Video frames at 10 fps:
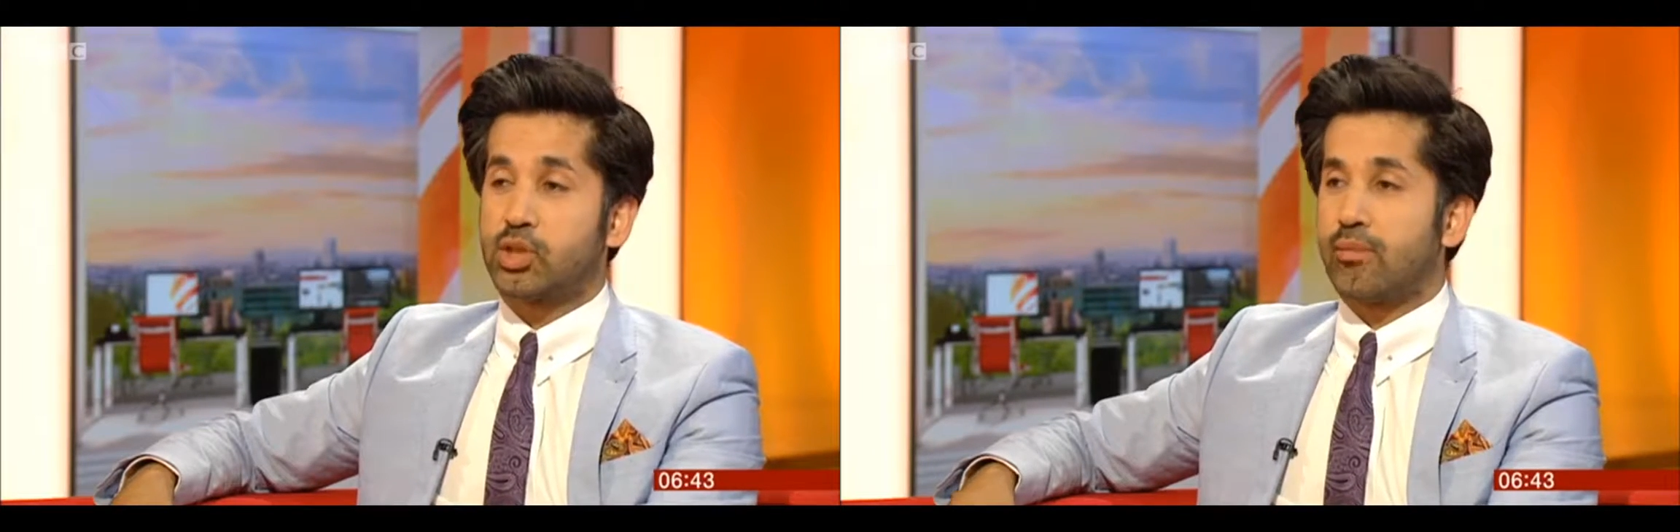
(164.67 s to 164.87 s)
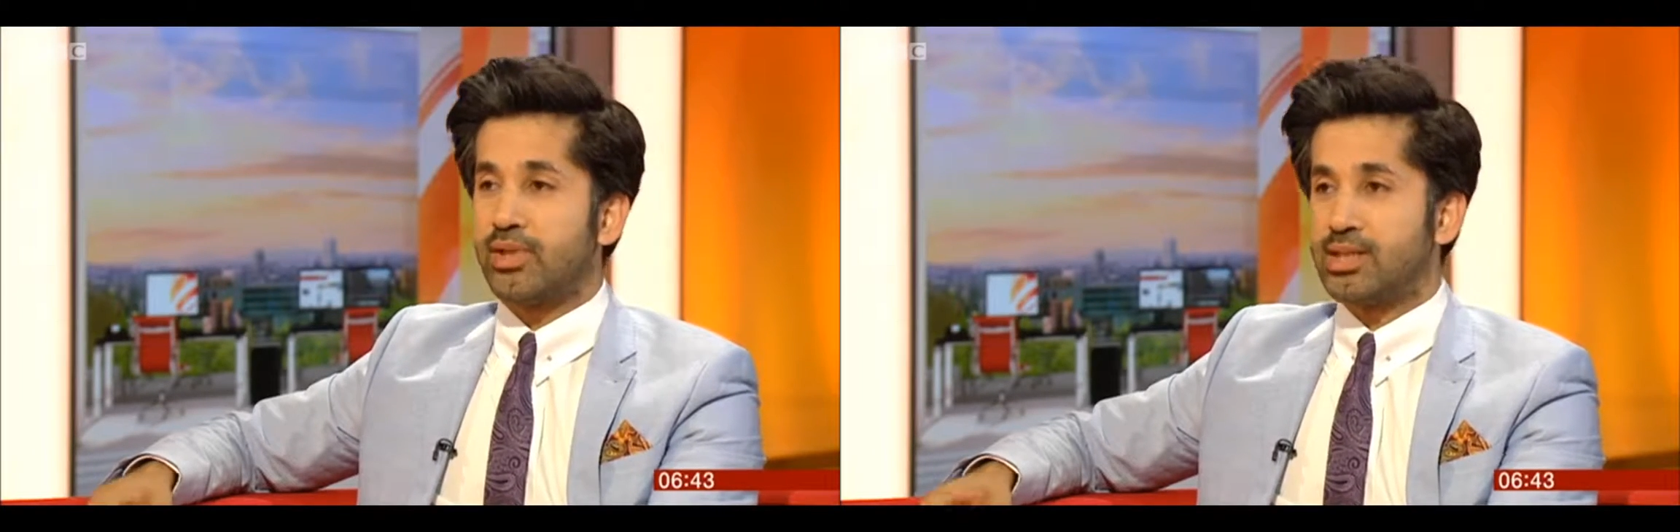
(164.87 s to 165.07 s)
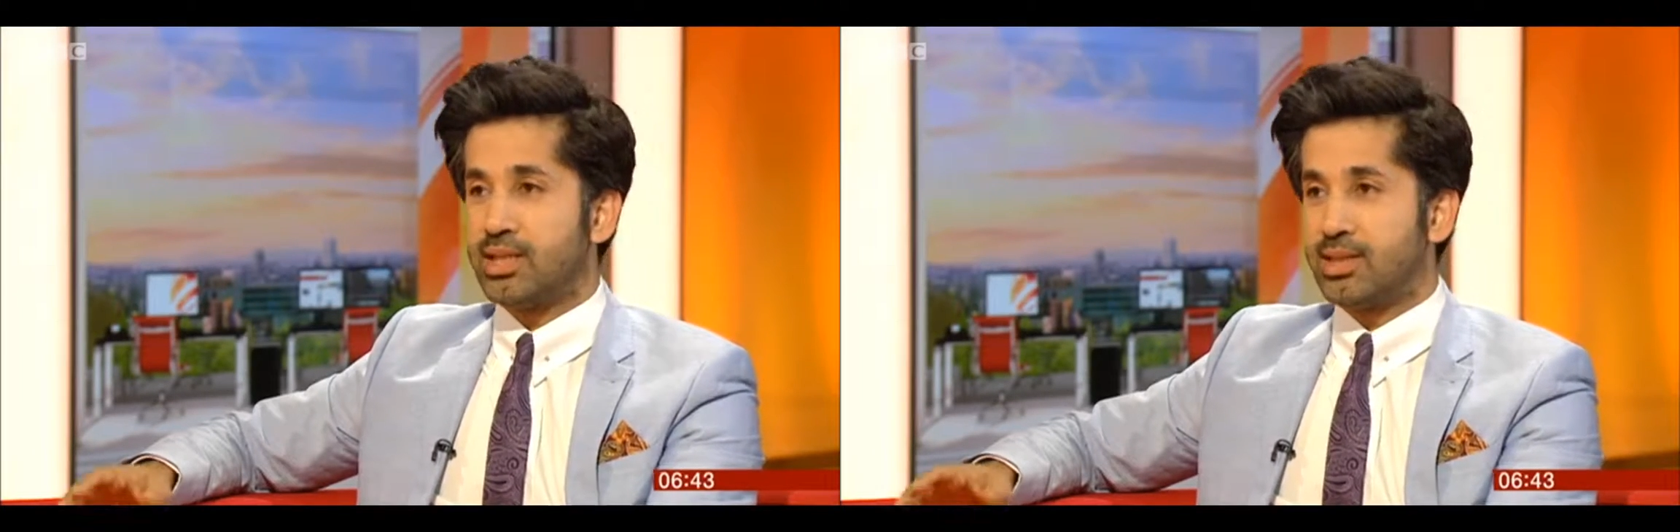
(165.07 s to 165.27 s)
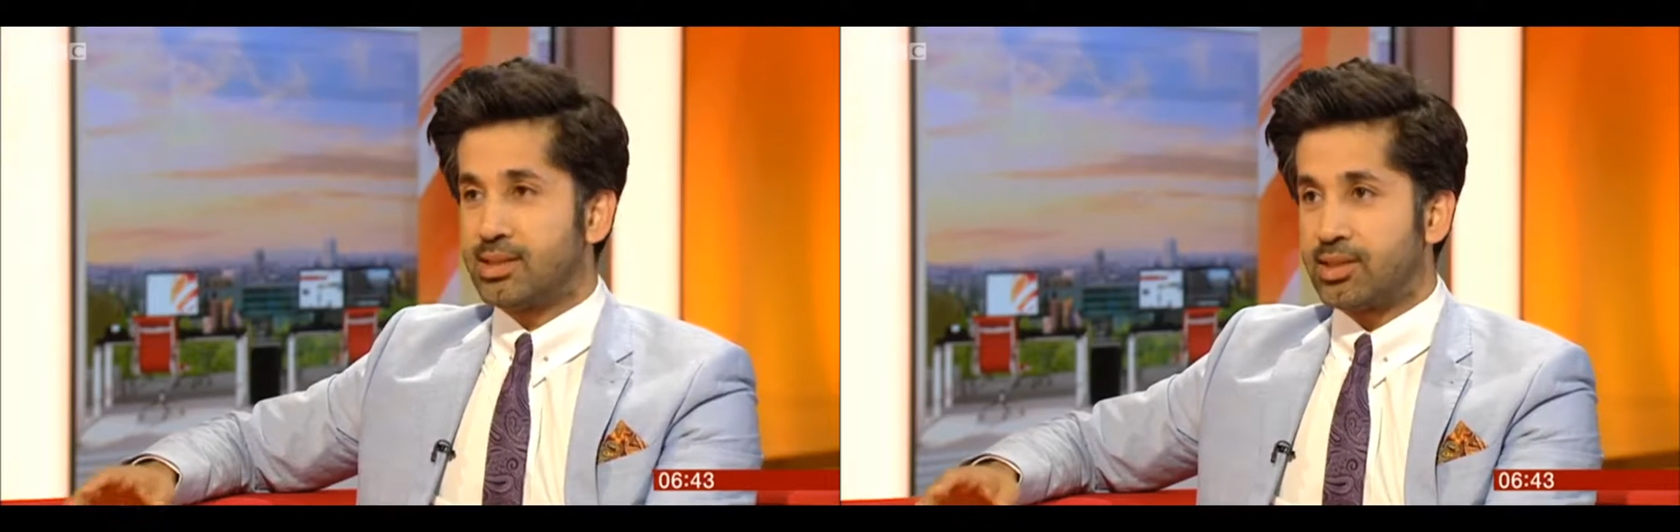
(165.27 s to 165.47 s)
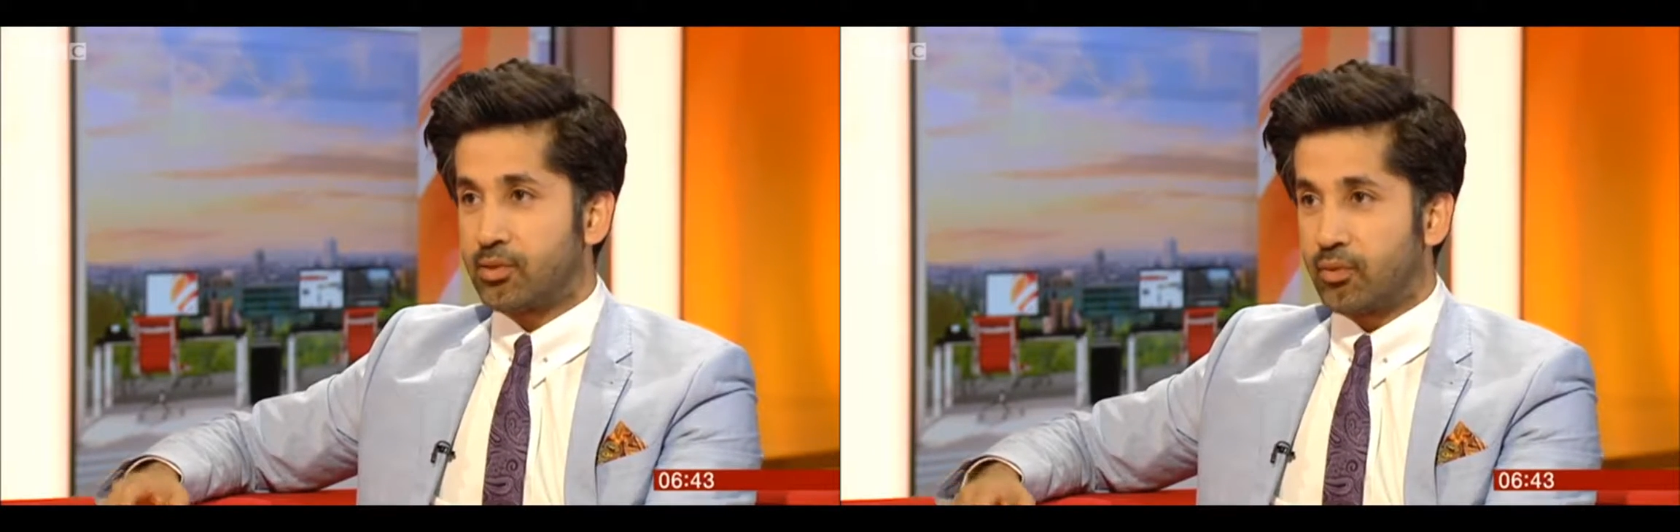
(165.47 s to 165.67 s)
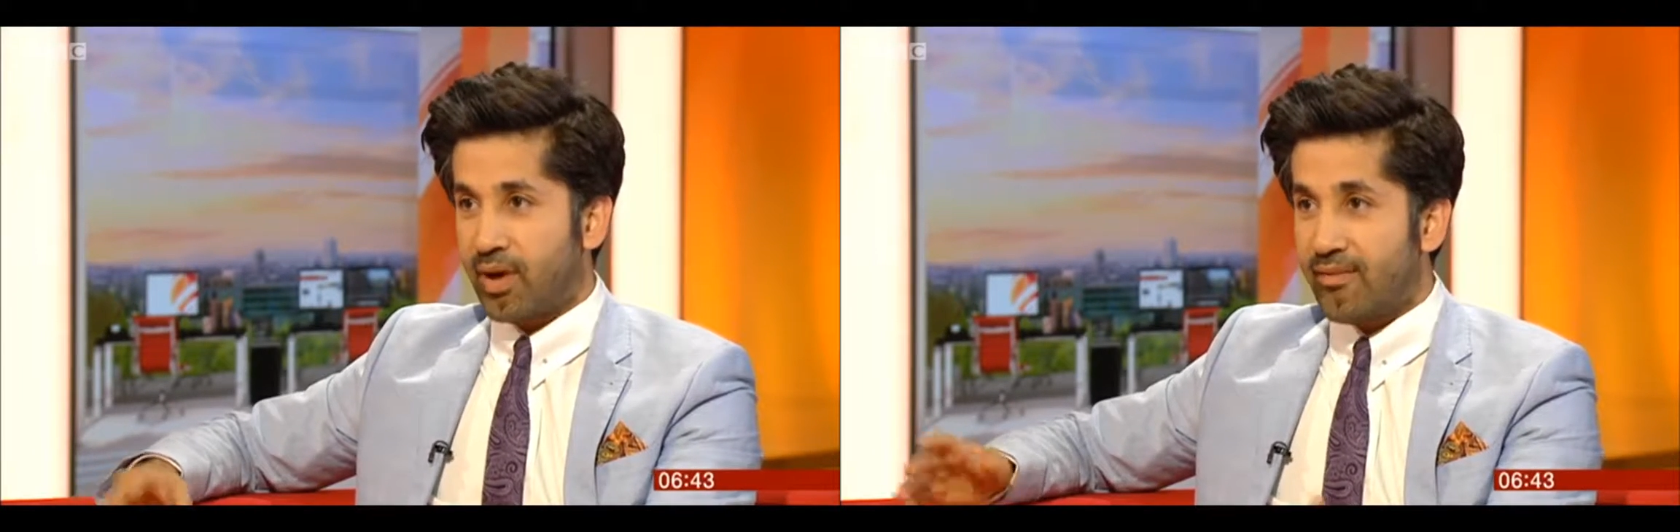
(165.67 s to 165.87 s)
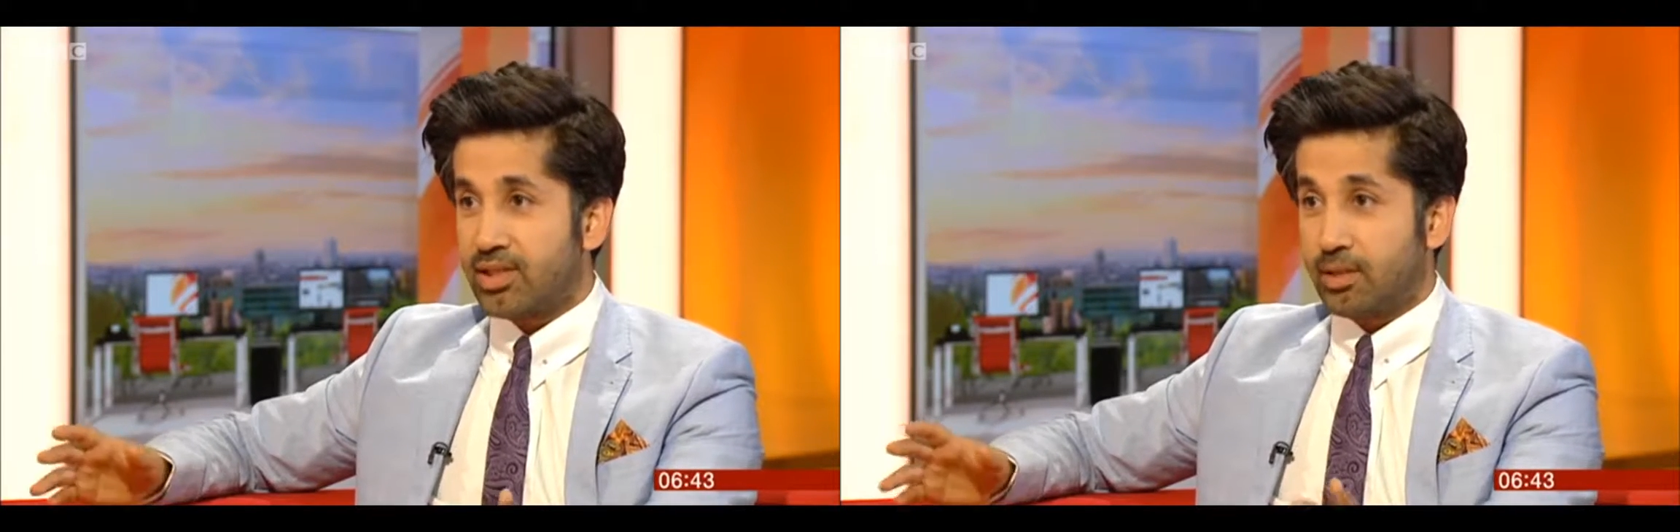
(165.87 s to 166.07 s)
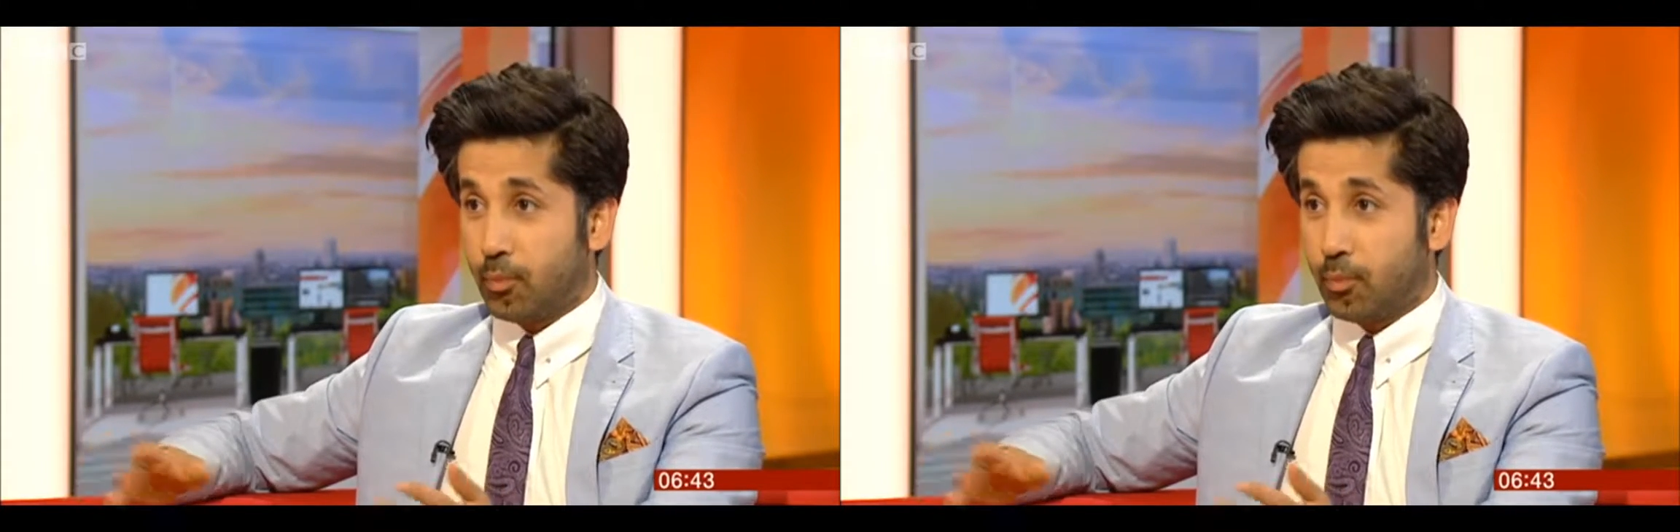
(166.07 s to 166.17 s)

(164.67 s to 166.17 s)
obviously the center of gravity.